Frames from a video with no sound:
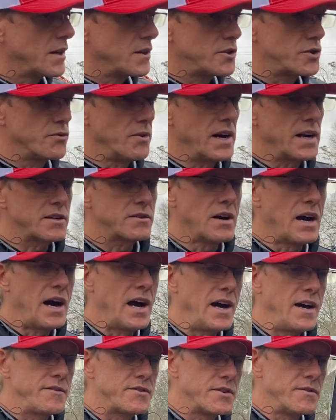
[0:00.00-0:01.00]
Direct
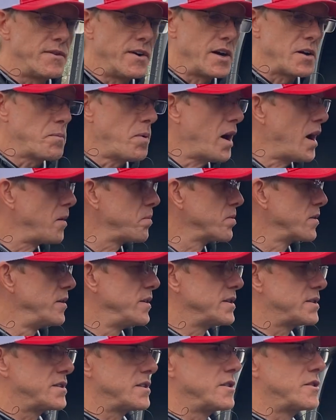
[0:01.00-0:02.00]
drives are very popular.
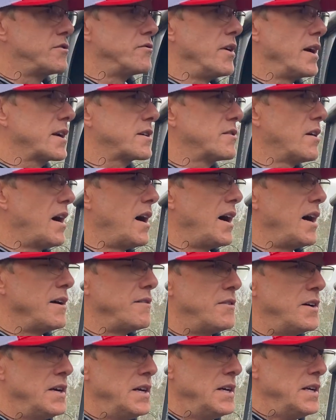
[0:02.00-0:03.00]
This is direct
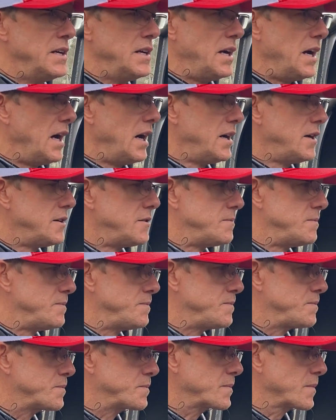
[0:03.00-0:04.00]
drive.
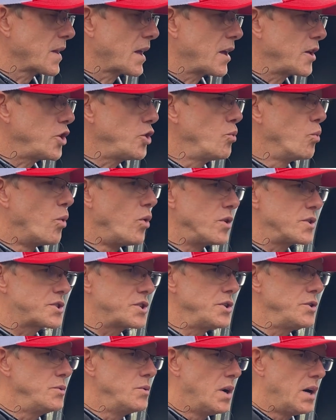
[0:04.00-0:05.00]
You want
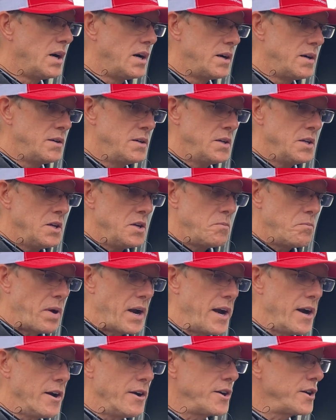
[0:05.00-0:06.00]
to
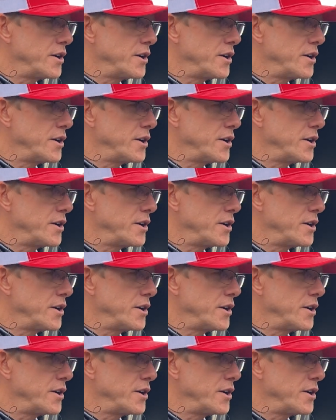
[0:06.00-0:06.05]
pair